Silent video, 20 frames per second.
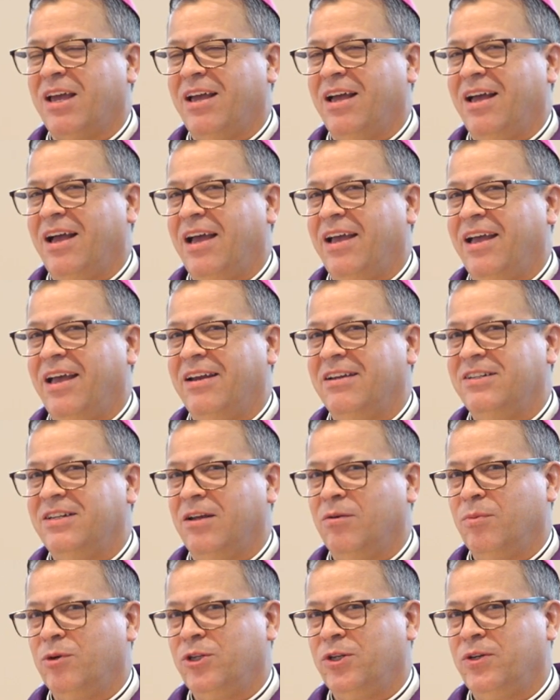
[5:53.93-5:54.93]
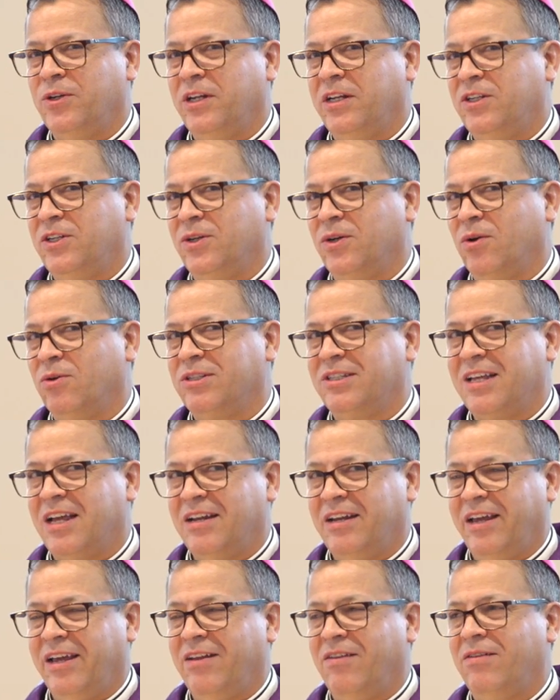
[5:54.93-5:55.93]
I had an opportunity to go
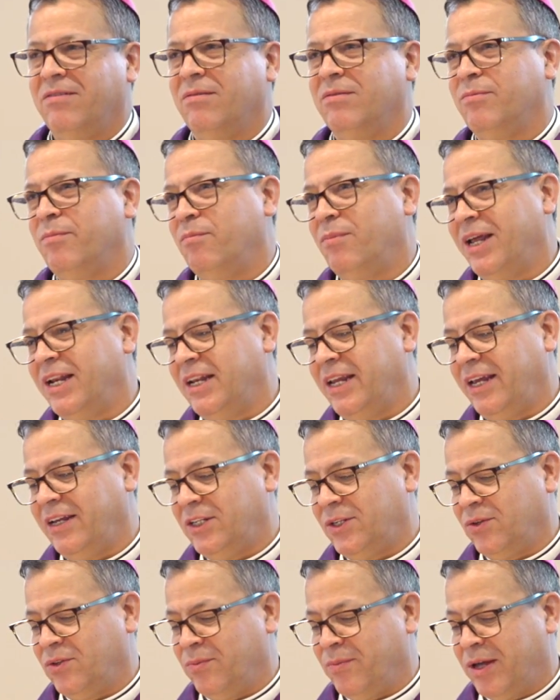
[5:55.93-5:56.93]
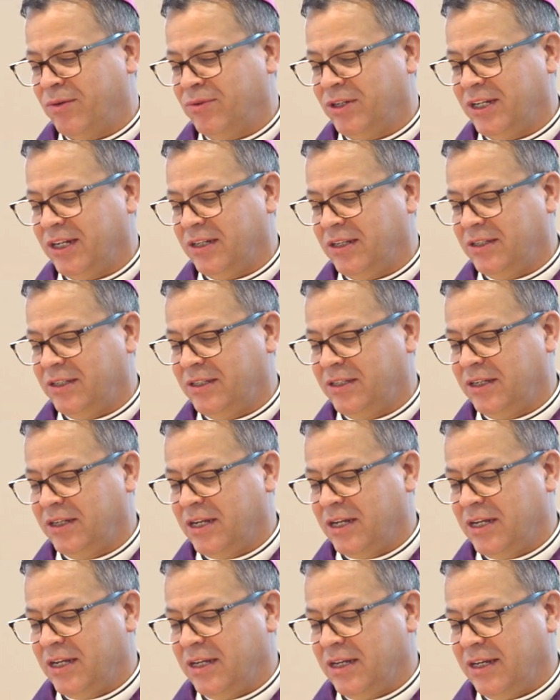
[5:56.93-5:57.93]
Sunday and Monday to the mountains
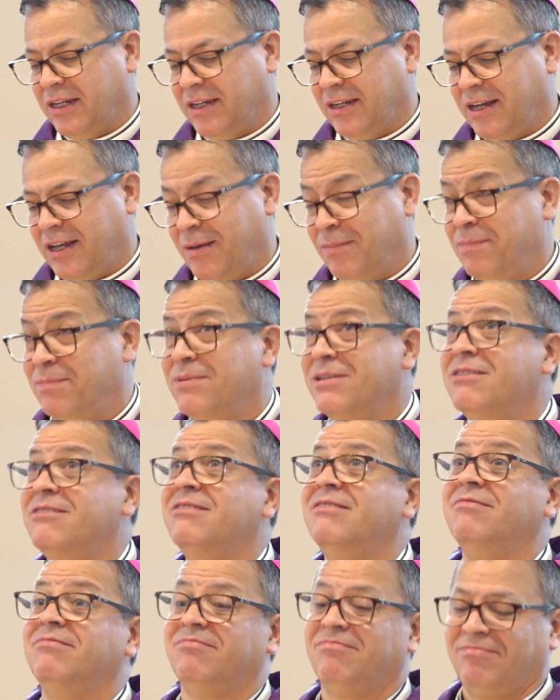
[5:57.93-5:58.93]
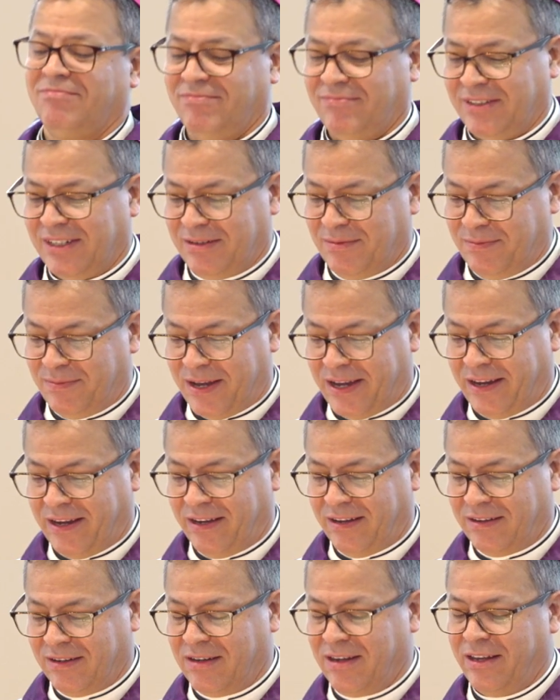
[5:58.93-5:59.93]
up
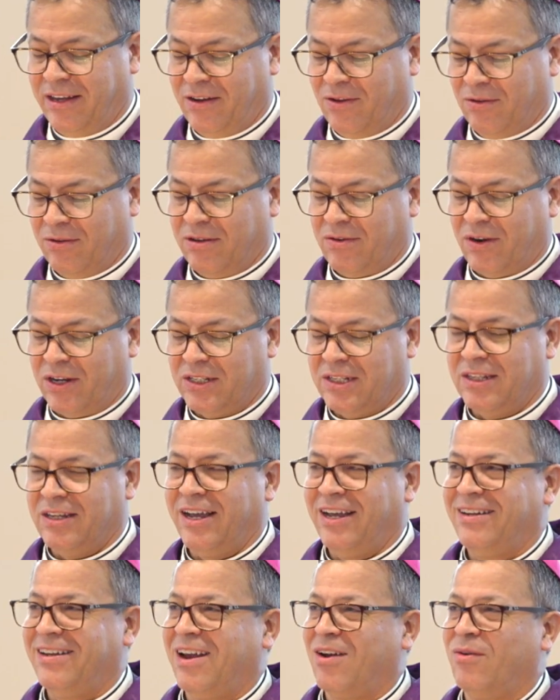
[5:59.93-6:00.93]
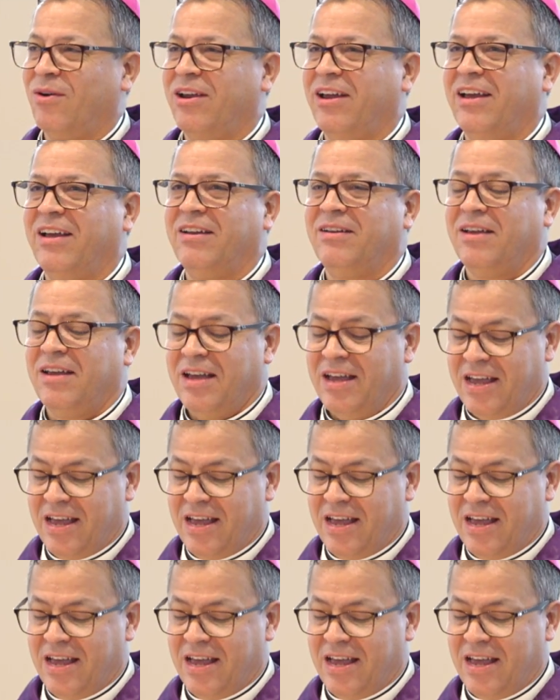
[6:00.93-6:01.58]
by, Crestline, Arrowhead.